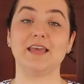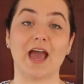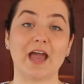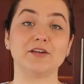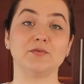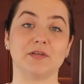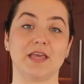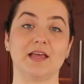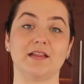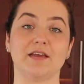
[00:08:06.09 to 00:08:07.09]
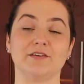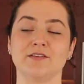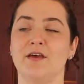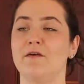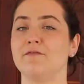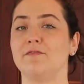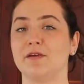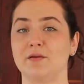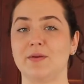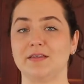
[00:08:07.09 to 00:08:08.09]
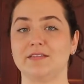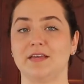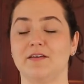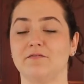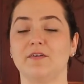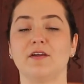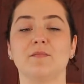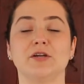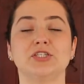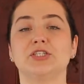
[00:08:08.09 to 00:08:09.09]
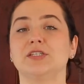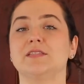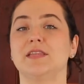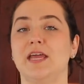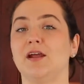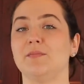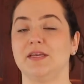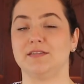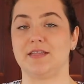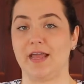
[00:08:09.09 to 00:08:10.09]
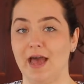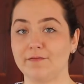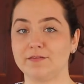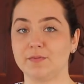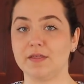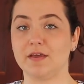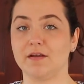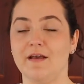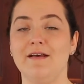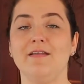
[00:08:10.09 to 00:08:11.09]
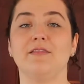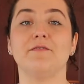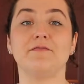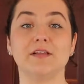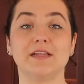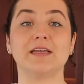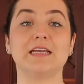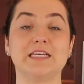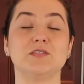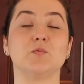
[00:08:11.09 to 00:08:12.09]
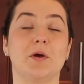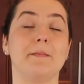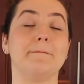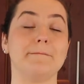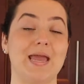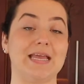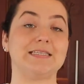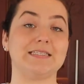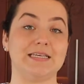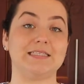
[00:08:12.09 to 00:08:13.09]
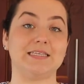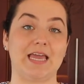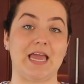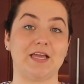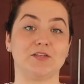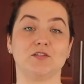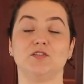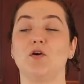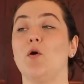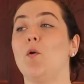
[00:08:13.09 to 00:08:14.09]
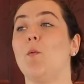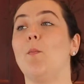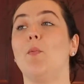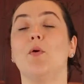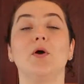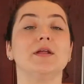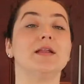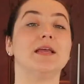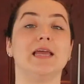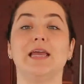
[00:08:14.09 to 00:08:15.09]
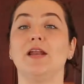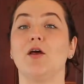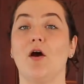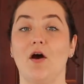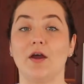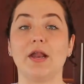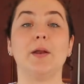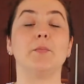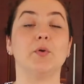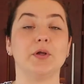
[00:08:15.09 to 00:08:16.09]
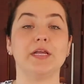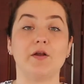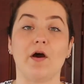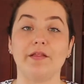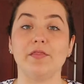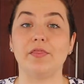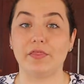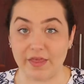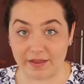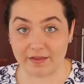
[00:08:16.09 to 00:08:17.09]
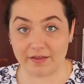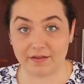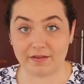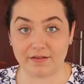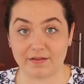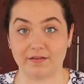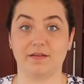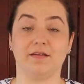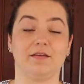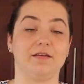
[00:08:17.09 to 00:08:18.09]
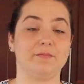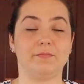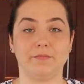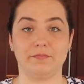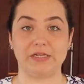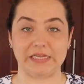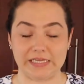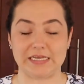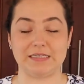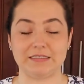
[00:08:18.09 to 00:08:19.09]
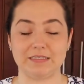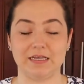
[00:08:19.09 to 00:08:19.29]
actual cake layers, very basic, very much just there because they have to be there. The filling is what makes this cake, so put it on and put it on thick, please.